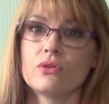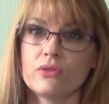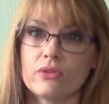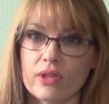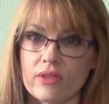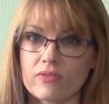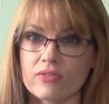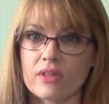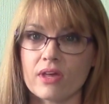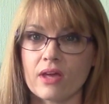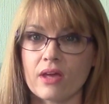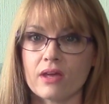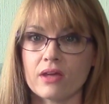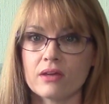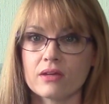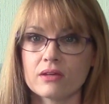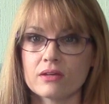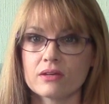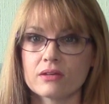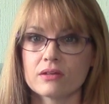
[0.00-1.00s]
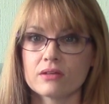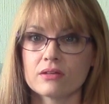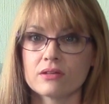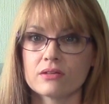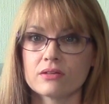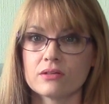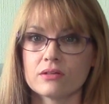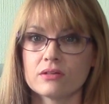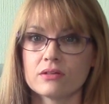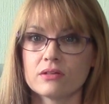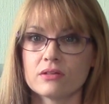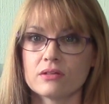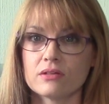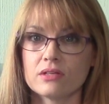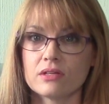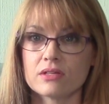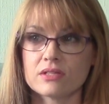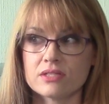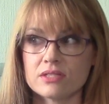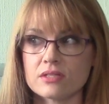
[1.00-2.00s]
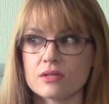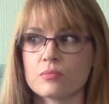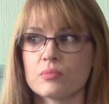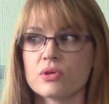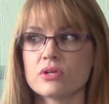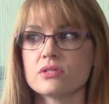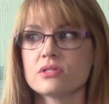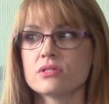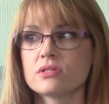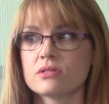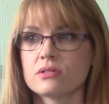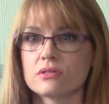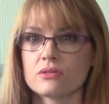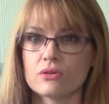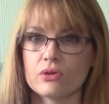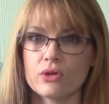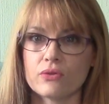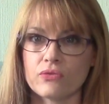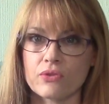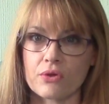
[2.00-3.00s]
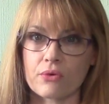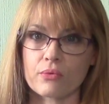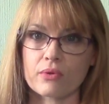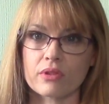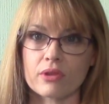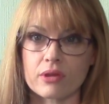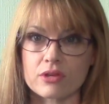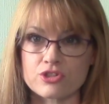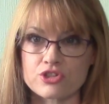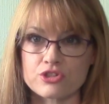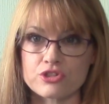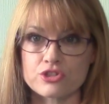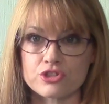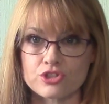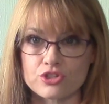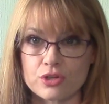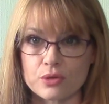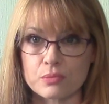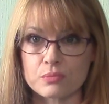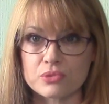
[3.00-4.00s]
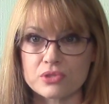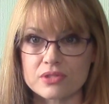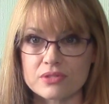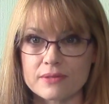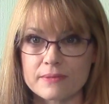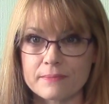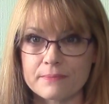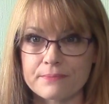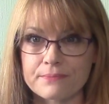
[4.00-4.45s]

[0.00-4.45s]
that they exhibit in their relationships.